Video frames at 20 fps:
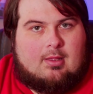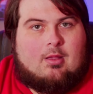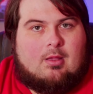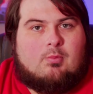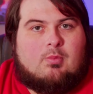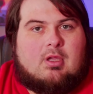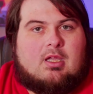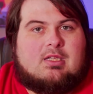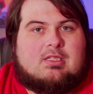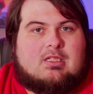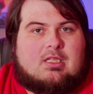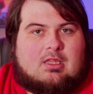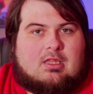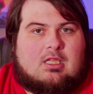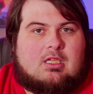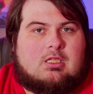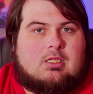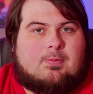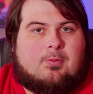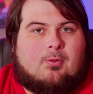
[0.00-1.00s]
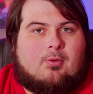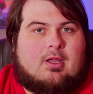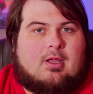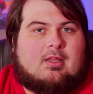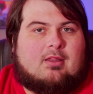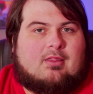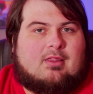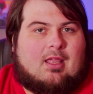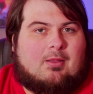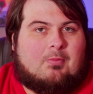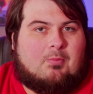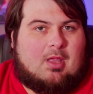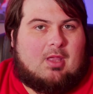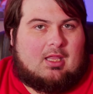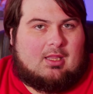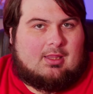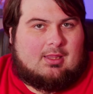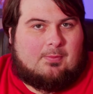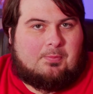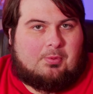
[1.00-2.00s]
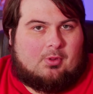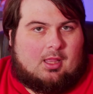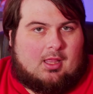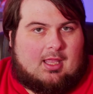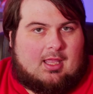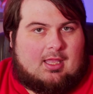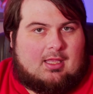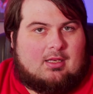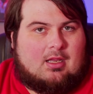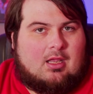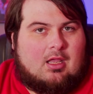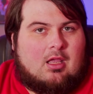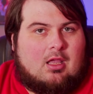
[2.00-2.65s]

Because at this point, they make the plan